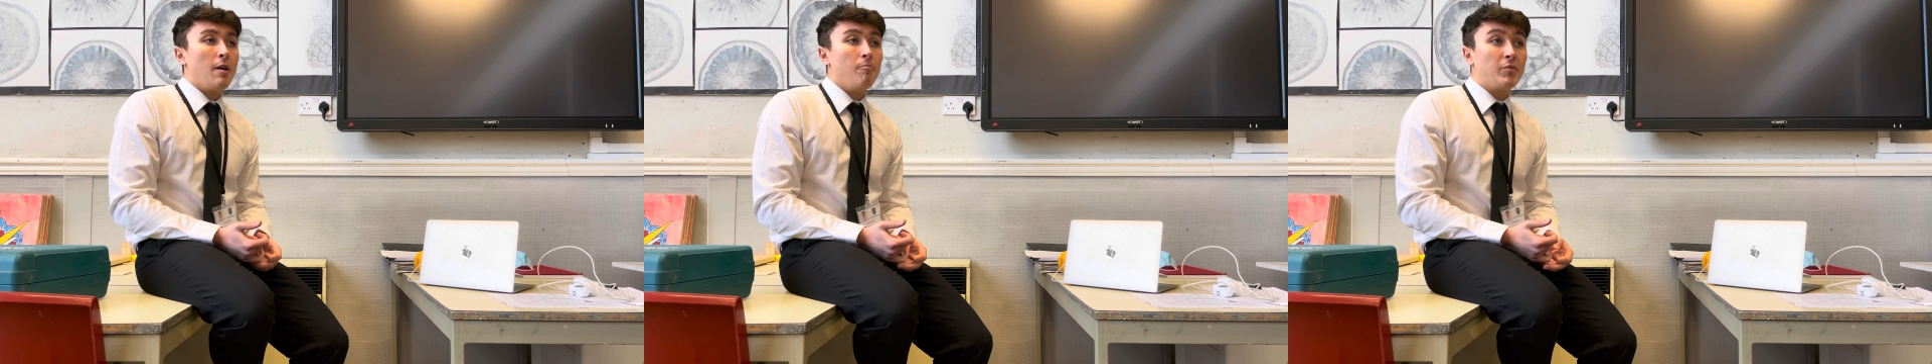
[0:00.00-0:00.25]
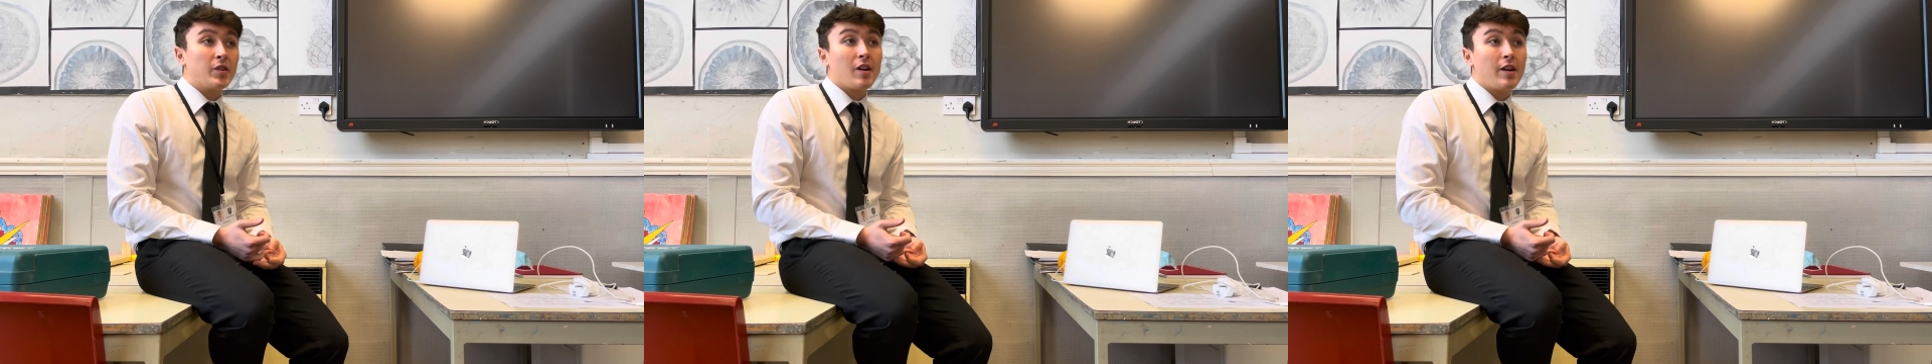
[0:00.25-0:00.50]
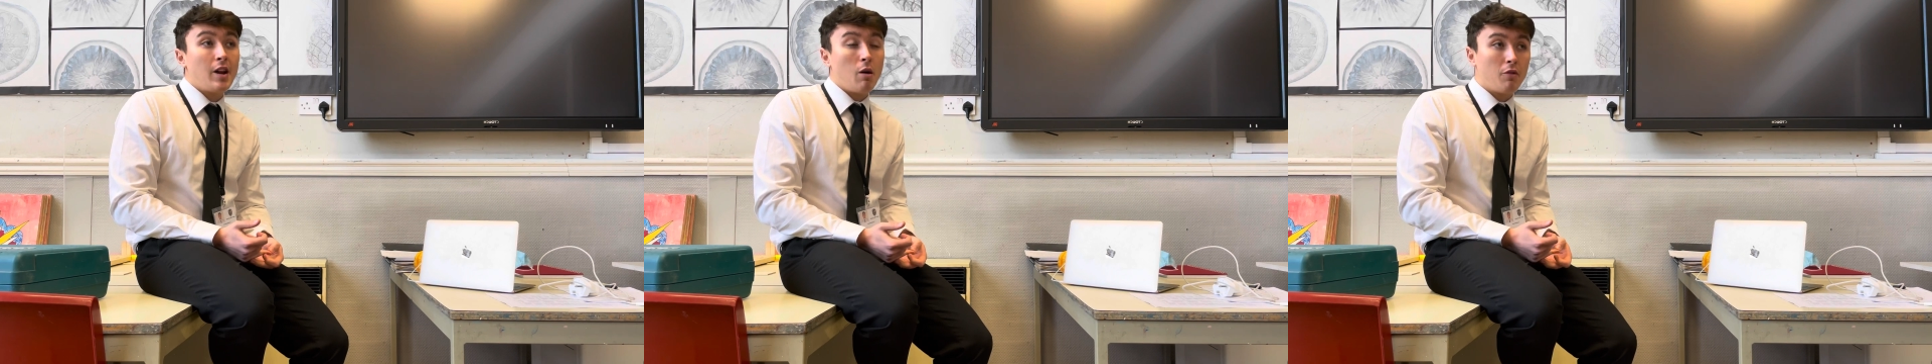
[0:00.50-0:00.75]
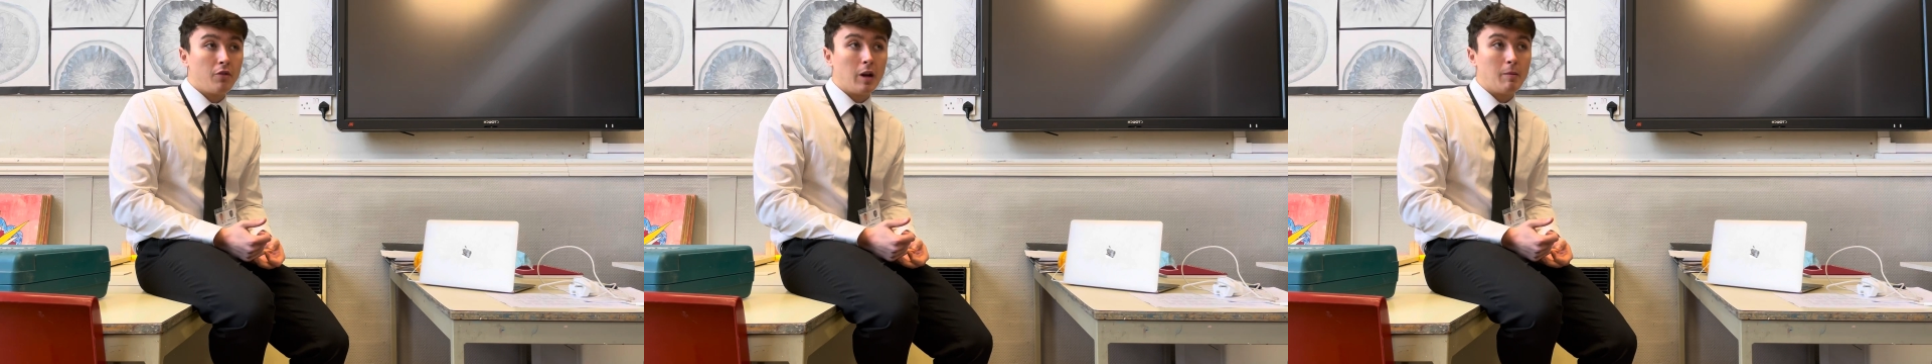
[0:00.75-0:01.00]
deciding how I
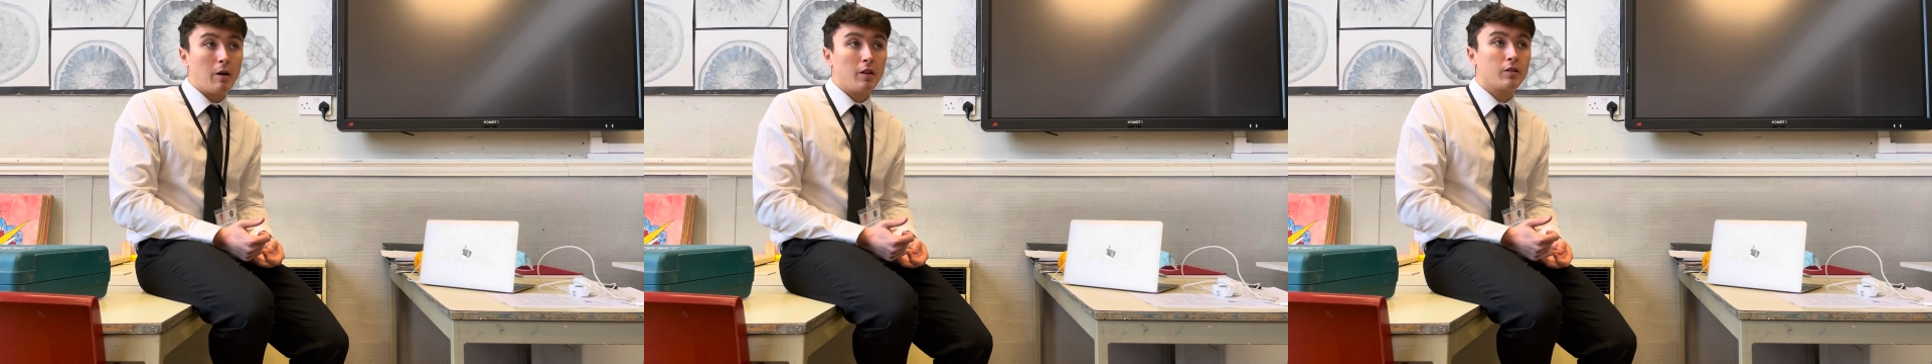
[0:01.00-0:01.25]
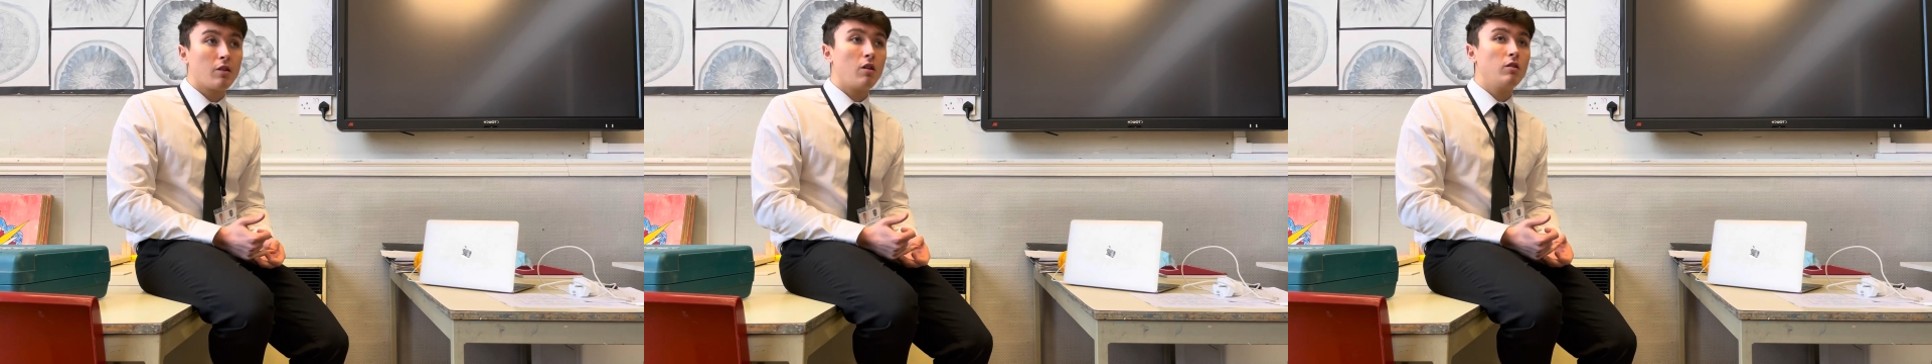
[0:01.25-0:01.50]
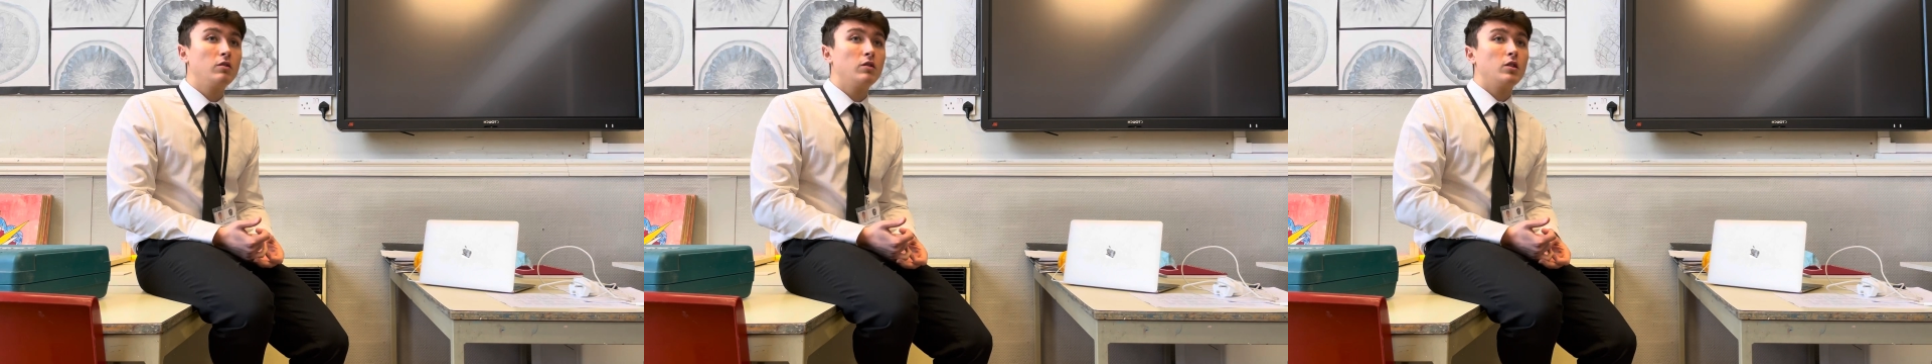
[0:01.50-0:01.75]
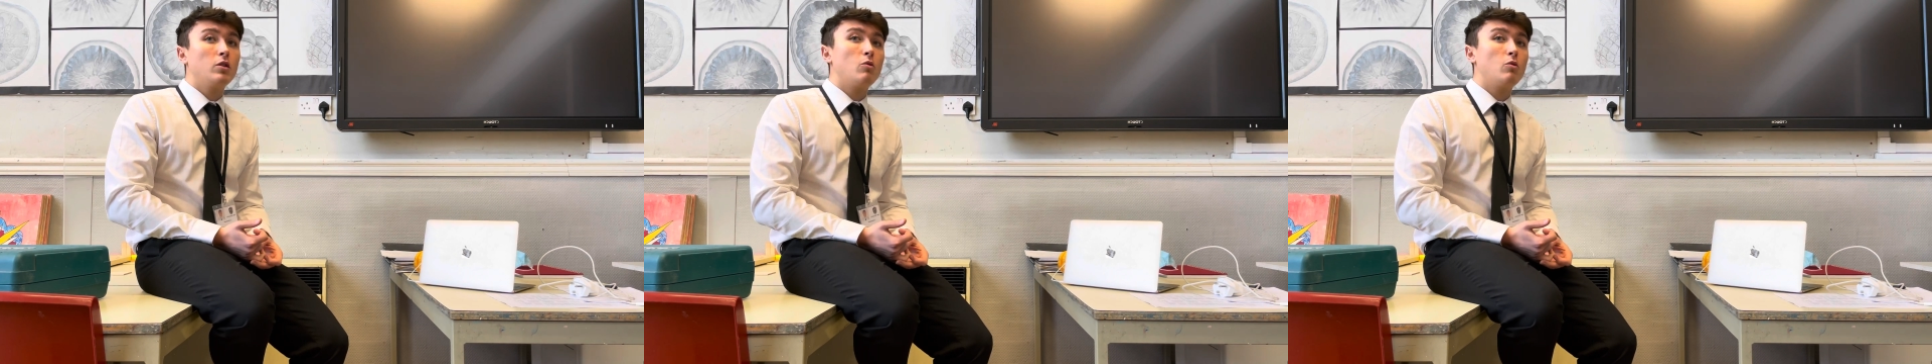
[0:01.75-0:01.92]
feel about the song, what